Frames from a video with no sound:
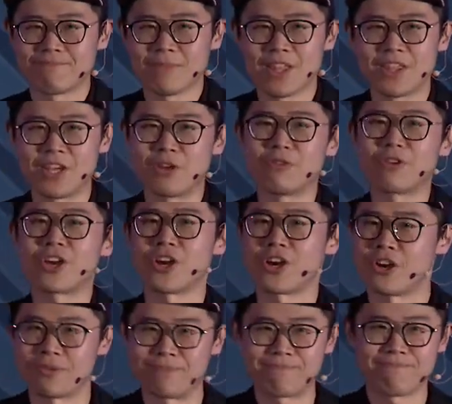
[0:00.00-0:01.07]
they don't
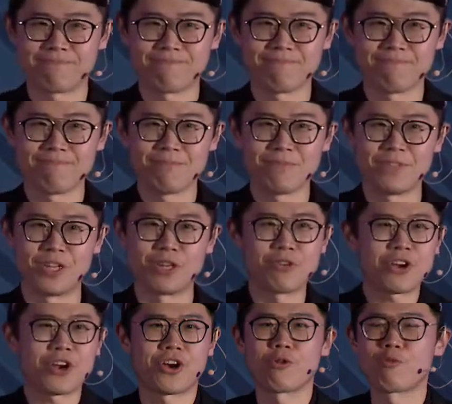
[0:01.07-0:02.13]
care. They don't
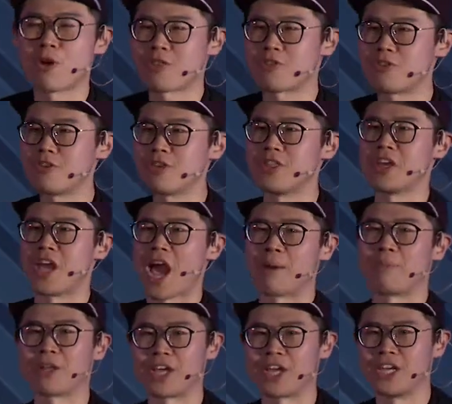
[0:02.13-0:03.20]
care whether the
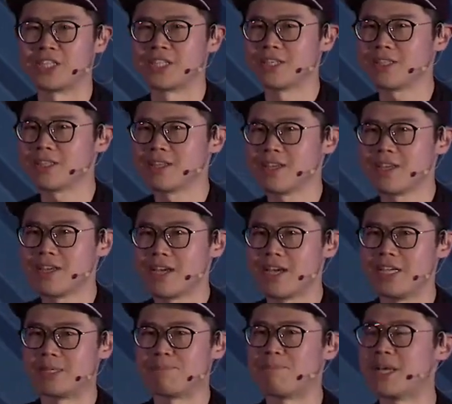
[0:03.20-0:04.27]
application
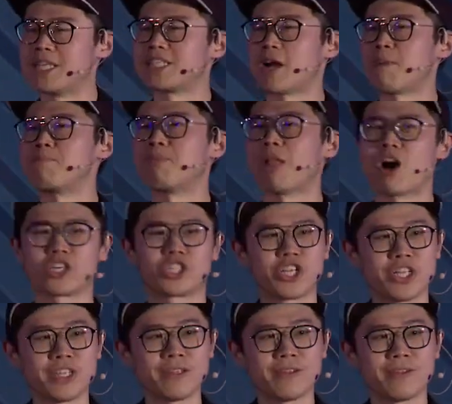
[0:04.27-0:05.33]
is based on
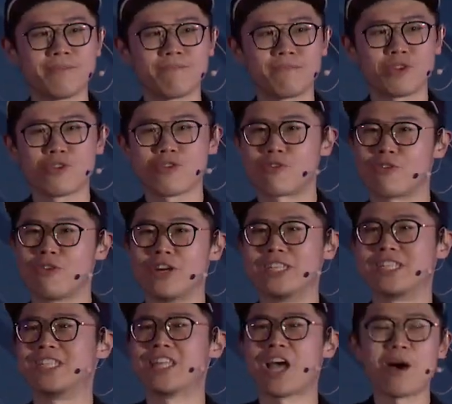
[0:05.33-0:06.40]
blockchain or
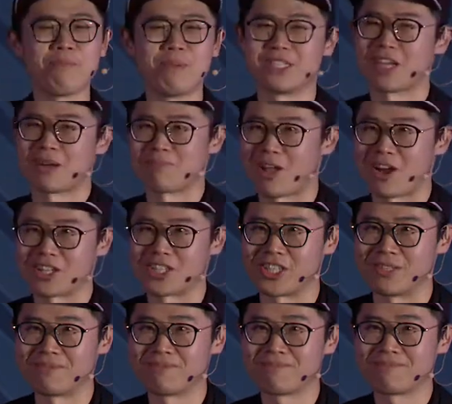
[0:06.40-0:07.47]
is not based on
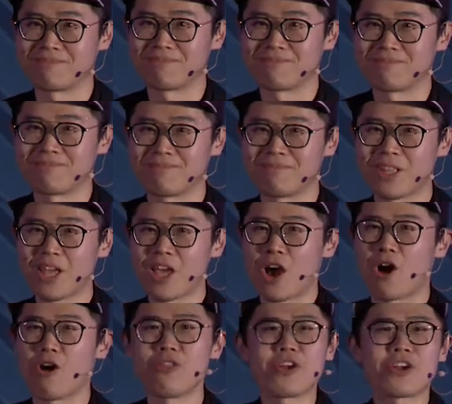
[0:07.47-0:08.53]
blockchain.
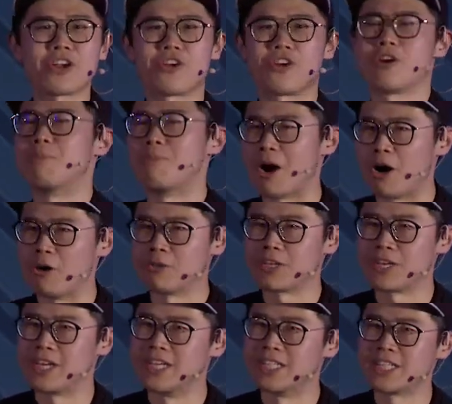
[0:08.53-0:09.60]
All they care about
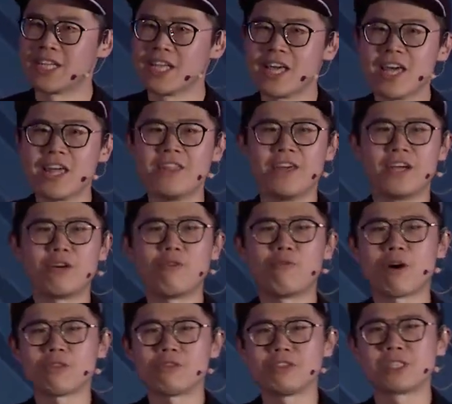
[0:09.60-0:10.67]
is they don't
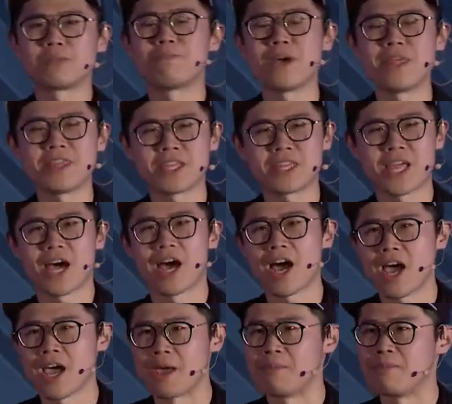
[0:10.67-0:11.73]
want to spend the
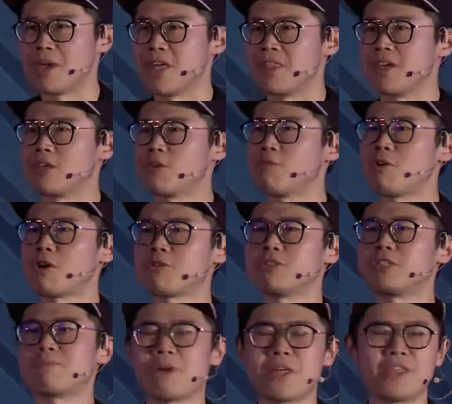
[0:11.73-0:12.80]
time and they don't want to
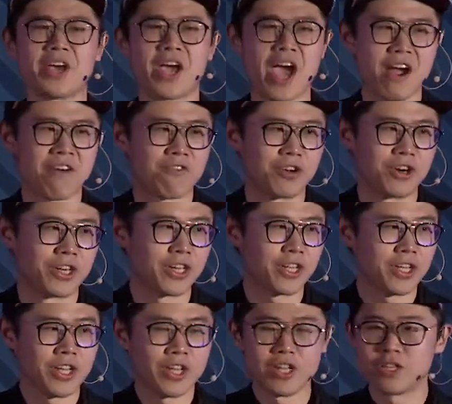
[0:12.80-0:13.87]
spend the effort
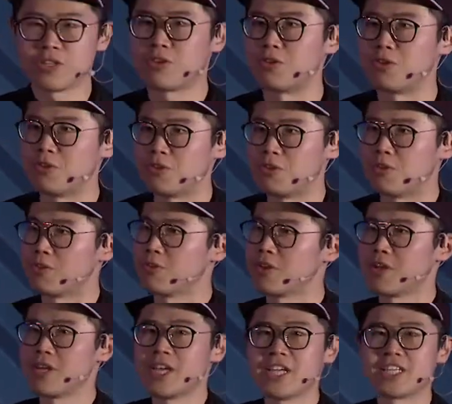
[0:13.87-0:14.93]
to
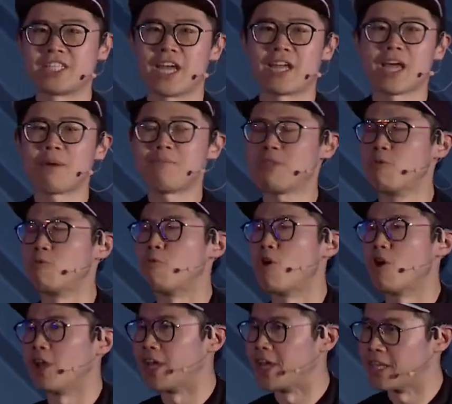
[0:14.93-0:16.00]
set up the
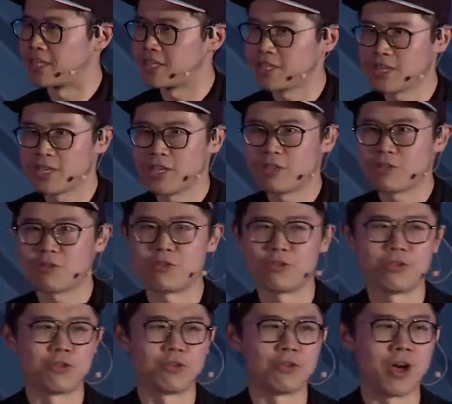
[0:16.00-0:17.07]
wallet,
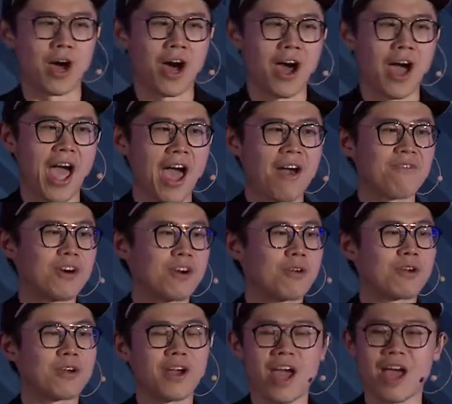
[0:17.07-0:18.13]
to have
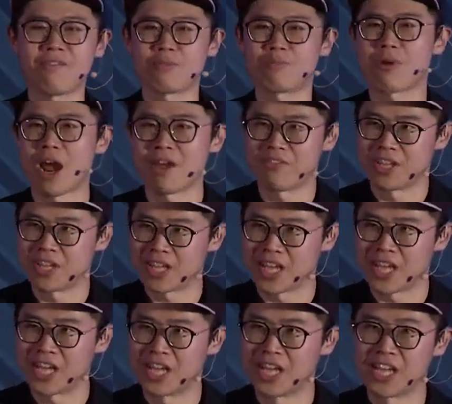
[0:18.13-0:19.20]
a private
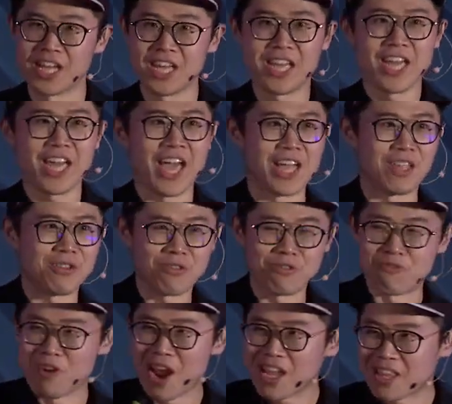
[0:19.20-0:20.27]
key, and to
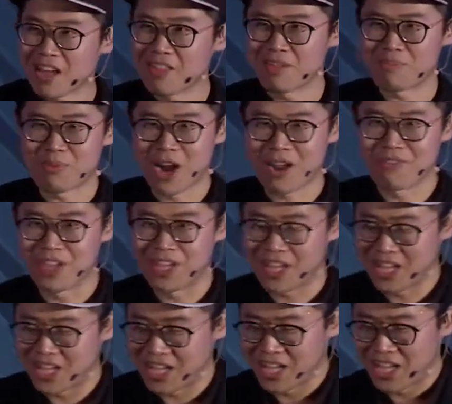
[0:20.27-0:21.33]
write down the private
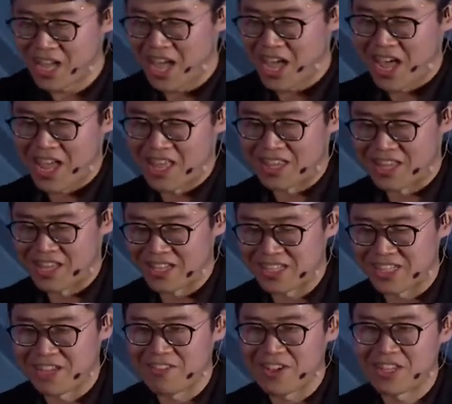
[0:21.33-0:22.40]
key and
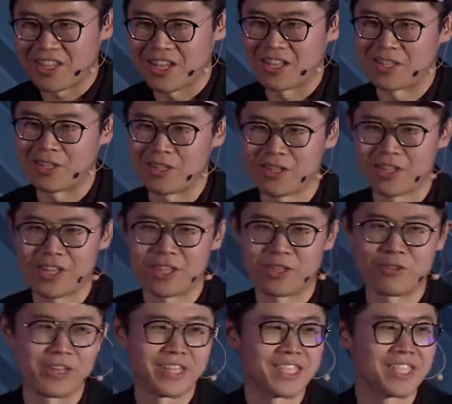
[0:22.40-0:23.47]
save it
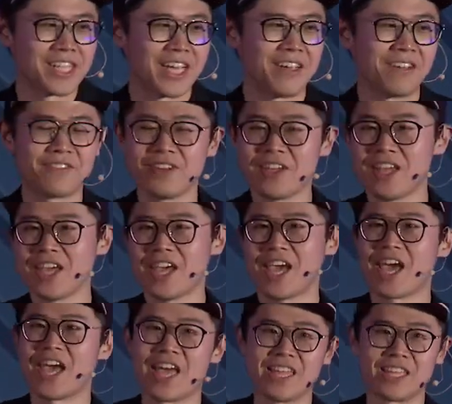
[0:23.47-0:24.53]
into a safe
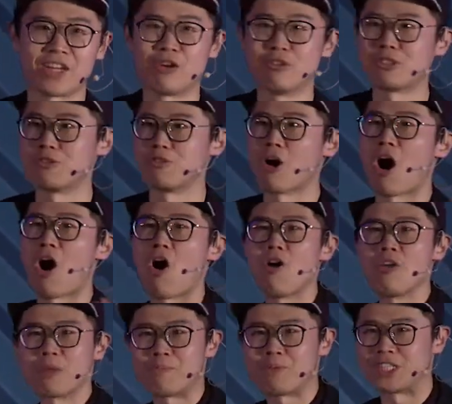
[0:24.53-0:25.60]
and go through all
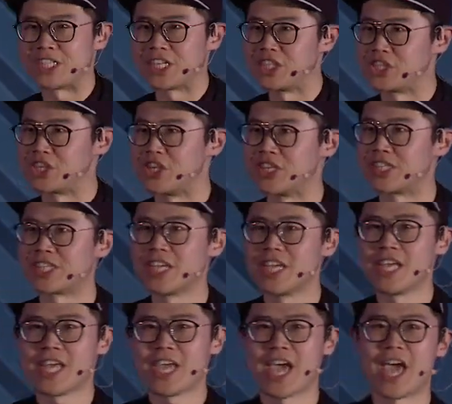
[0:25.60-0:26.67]
the procedures
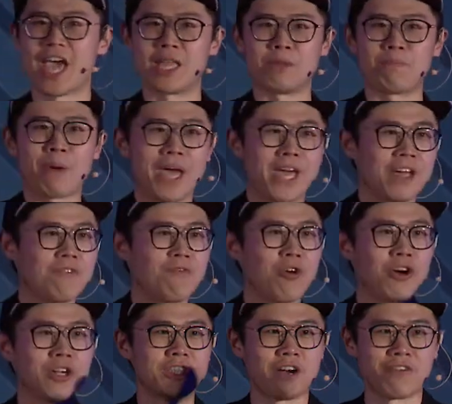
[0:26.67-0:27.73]
and paying
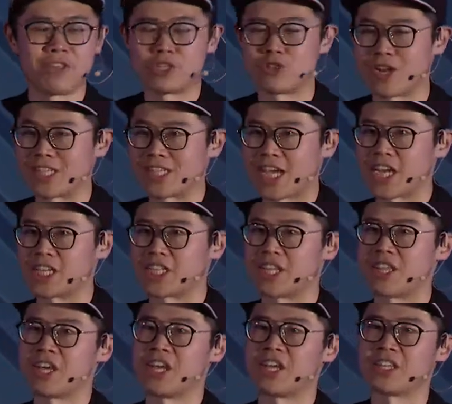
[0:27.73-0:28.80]
for of the transactions
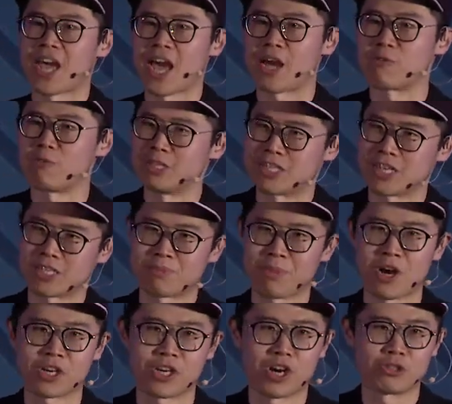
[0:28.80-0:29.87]
they interact with a
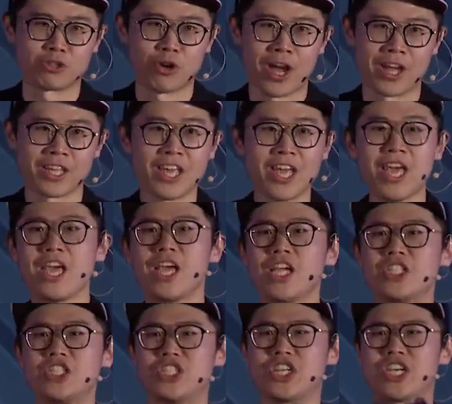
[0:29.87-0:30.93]
smart contract
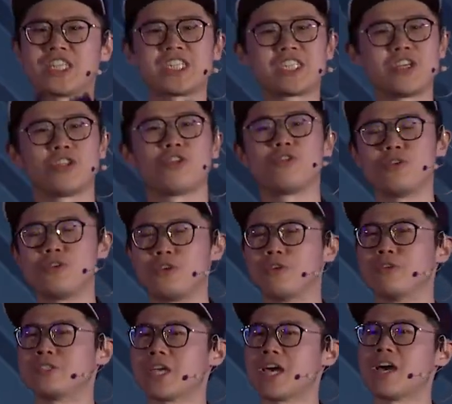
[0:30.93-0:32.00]
just to
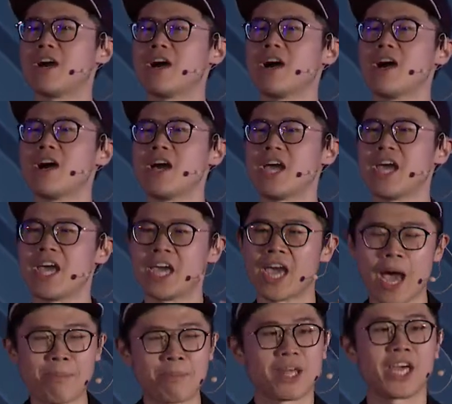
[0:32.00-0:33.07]
use an
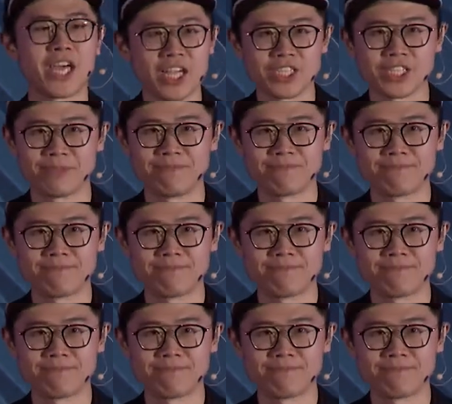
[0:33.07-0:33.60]
application.